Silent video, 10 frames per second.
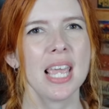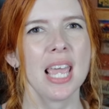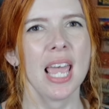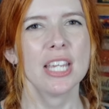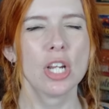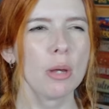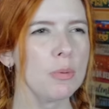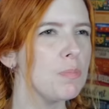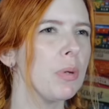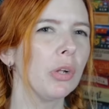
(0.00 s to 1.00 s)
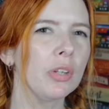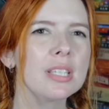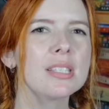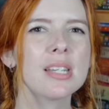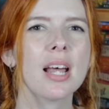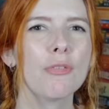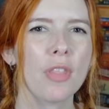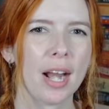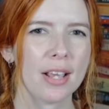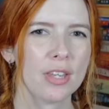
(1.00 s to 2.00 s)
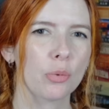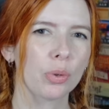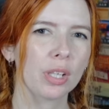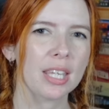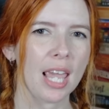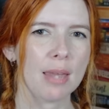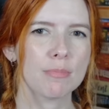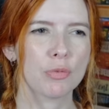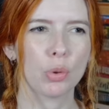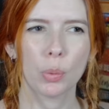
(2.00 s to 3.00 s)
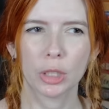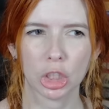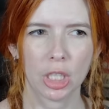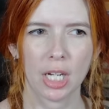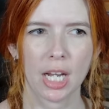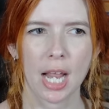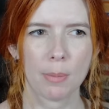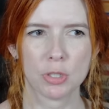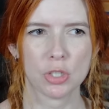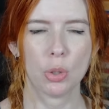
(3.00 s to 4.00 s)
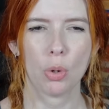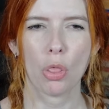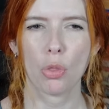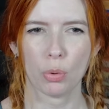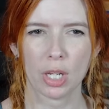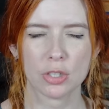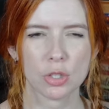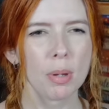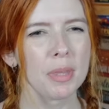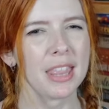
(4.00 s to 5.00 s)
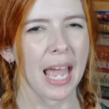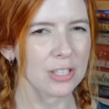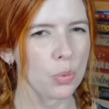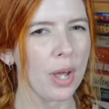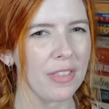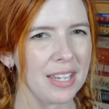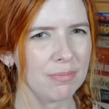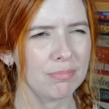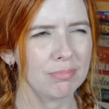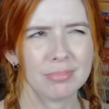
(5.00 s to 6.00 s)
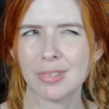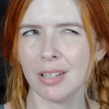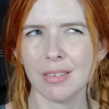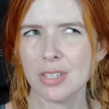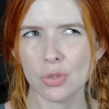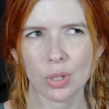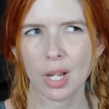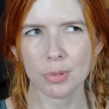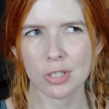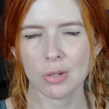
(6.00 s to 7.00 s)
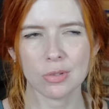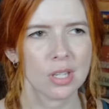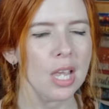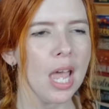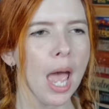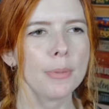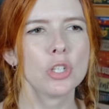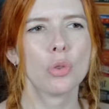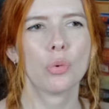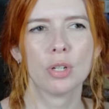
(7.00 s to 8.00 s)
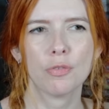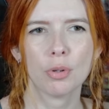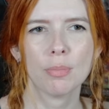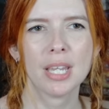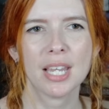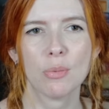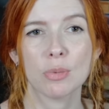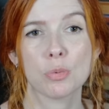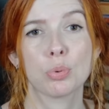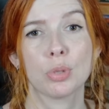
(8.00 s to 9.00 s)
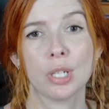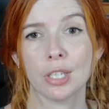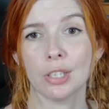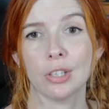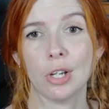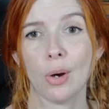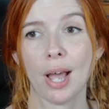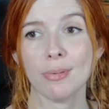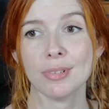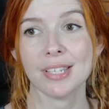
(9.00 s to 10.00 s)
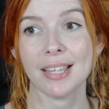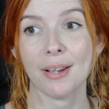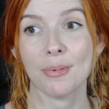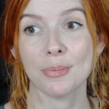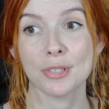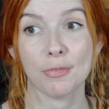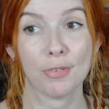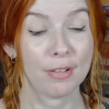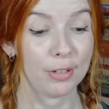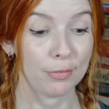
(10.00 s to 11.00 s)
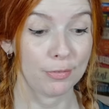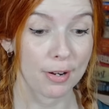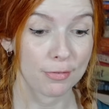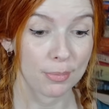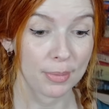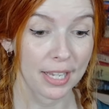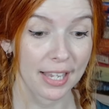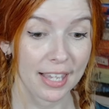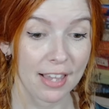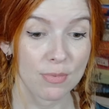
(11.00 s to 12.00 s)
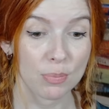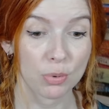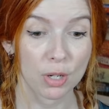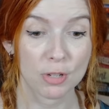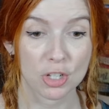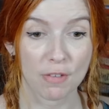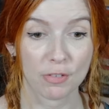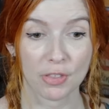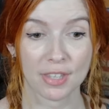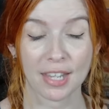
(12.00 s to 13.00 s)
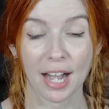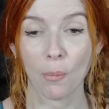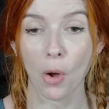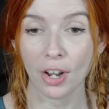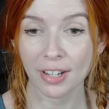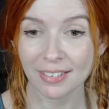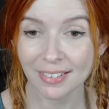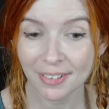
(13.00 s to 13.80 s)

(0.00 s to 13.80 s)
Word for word: it, it was building stuff that I think really came to fruition in episode three. So maybe that's why they did these three episodes. Episode three for me was pretty good though. I would say that one was a five out of five for me. It gave me pretty much everything that I wanted